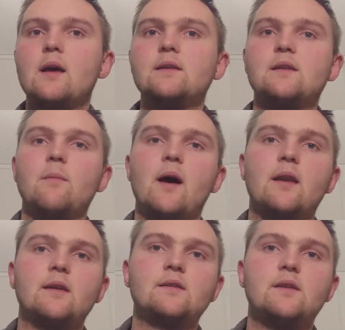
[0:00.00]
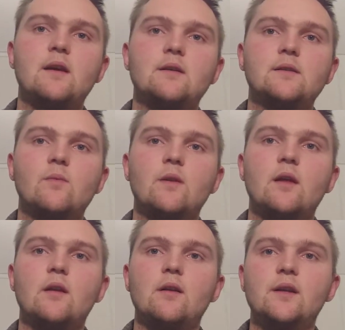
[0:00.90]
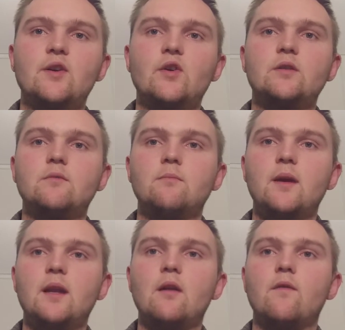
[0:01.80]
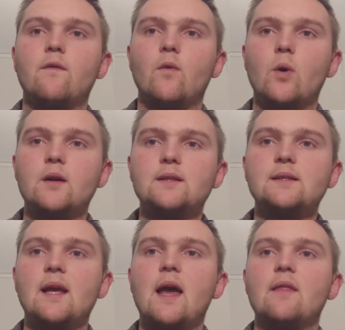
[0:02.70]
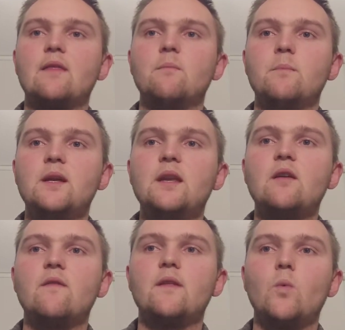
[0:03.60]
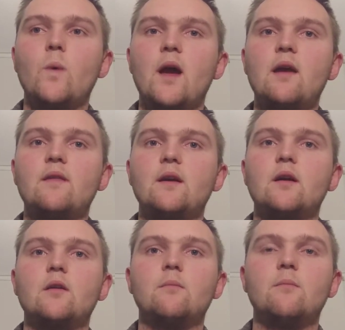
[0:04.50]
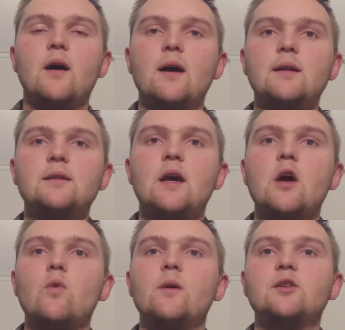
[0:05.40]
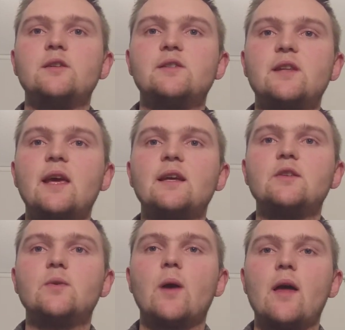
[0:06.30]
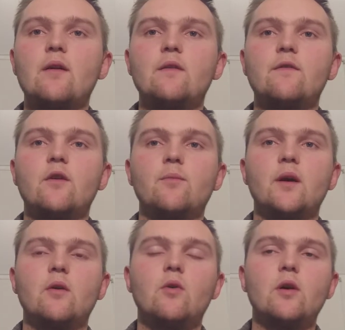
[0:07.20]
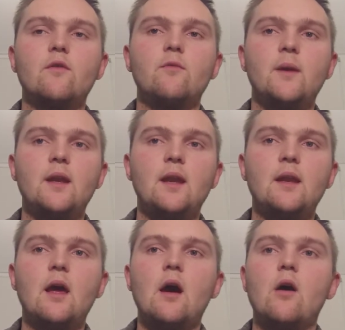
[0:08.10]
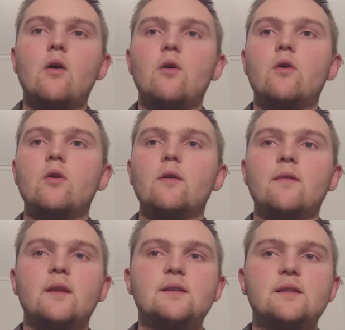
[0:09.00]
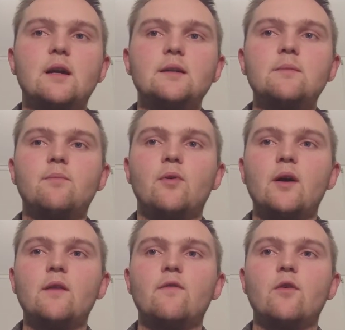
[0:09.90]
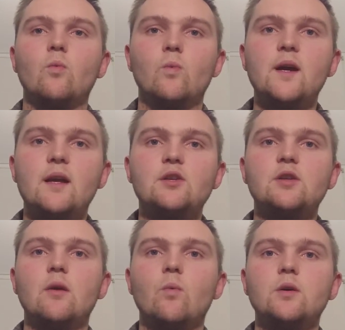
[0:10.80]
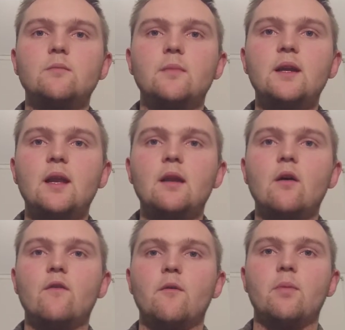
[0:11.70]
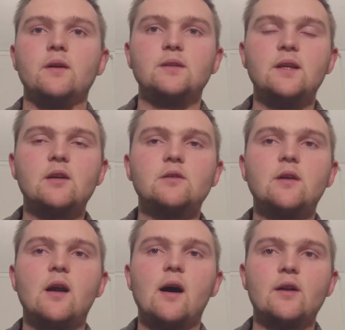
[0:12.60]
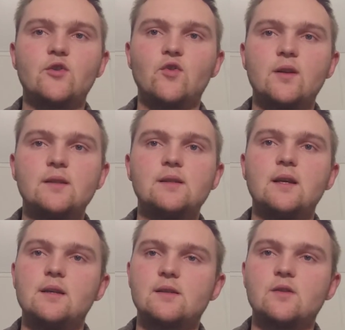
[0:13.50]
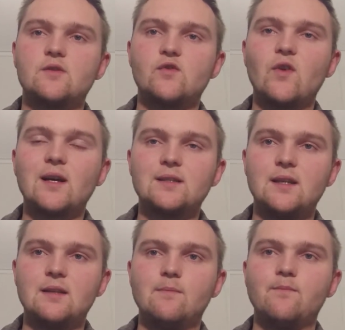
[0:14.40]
Semantics deals with the literal meaning of words and the meaning of the way they are combined, which is taken together from the core of meaning or the starting point from which the whole meaning of a particular utterance is constructed.